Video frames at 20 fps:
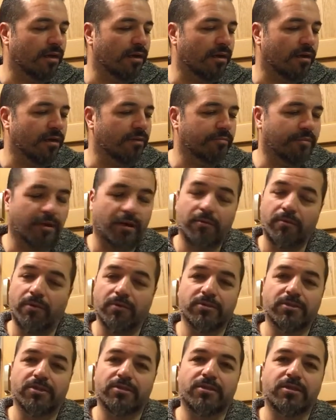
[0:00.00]
I, but I
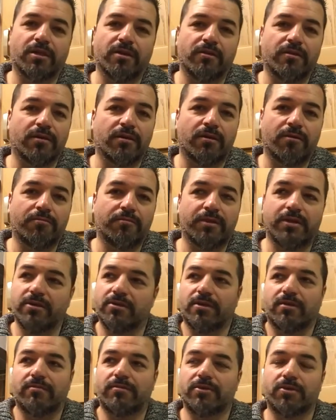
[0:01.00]
wanted to go along
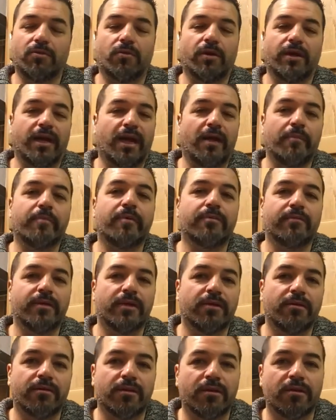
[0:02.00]
because I was quite happy
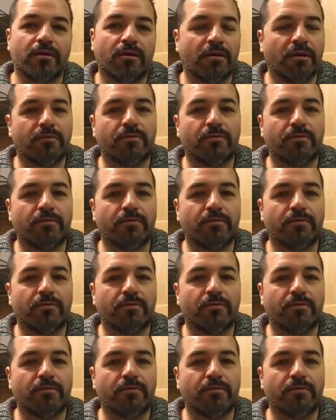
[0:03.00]
with going along.